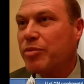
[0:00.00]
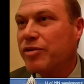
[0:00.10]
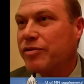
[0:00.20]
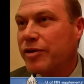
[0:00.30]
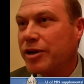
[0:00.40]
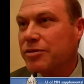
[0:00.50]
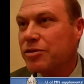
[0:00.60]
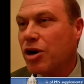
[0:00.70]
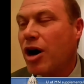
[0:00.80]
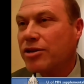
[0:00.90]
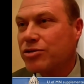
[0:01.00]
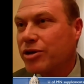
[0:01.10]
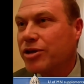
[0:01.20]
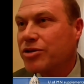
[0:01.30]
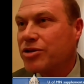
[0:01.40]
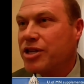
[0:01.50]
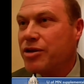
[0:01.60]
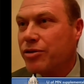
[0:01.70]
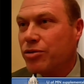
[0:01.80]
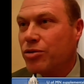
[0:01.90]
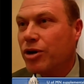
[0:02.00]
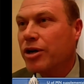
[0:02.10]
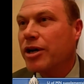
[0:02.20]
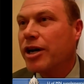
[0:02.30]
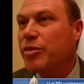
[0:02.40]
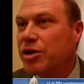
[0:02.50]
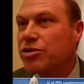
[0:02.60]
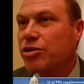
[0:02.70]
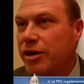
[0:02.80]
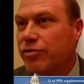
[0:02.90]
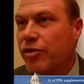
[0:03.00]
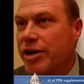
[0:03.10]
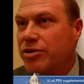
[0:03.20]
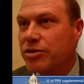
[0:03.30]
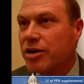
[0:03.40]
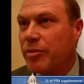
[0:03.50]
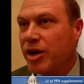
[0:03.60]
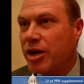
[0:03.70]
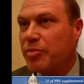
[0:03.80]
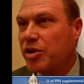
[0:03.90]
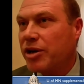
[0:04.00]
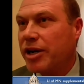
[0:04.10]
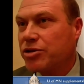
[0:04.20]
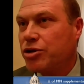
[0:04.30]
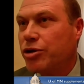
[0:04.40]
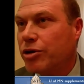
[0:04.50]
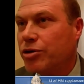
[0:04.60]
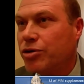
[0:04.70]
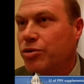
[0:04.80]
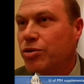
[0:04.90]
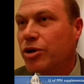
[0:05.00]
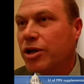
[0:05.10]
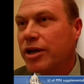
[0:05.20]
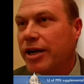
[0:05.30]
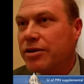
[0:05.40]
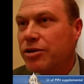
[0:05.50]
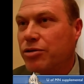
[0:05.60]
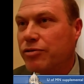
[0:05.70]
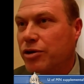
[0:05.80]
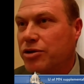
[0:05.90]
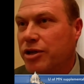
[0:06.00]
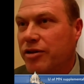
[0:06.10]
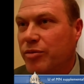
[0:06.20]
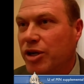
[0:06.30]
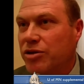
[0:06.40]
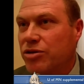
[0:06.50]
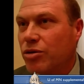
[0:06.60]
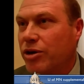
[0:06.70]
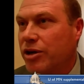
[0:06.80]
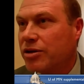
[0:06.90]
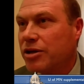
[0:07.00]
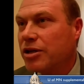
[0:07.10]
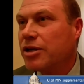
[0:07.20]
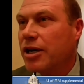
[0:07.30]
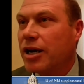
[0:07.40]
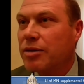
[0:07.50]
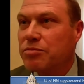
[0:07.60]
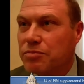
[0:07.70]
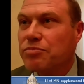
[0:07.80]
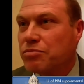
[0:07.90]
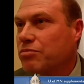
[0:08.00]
on what type of costs we're going to see through administrative raises coming up in the next year or two at the University of Minnesota,